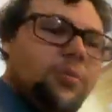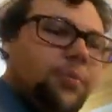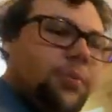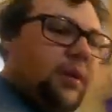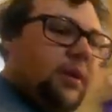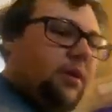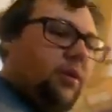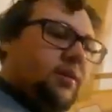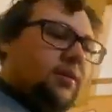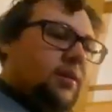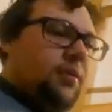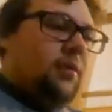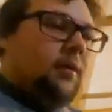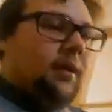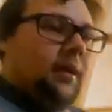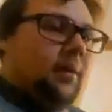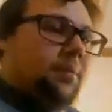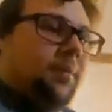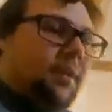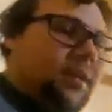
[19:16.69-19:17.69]
pleco, because I really
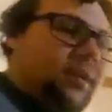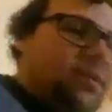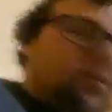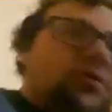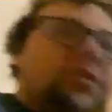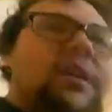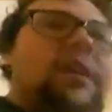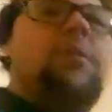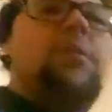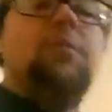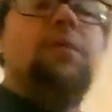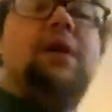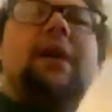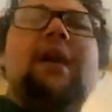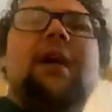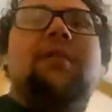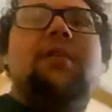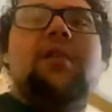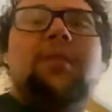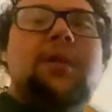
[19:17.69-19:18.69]
like plecos. Don't ask me why. I've
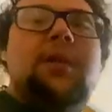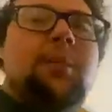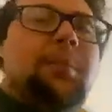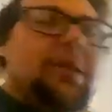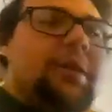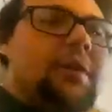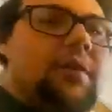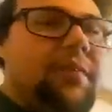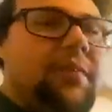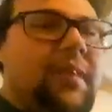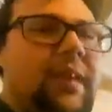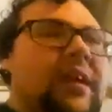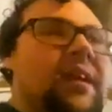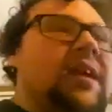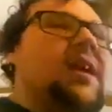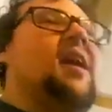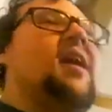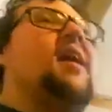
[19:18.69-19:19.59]
always been a pleco fan.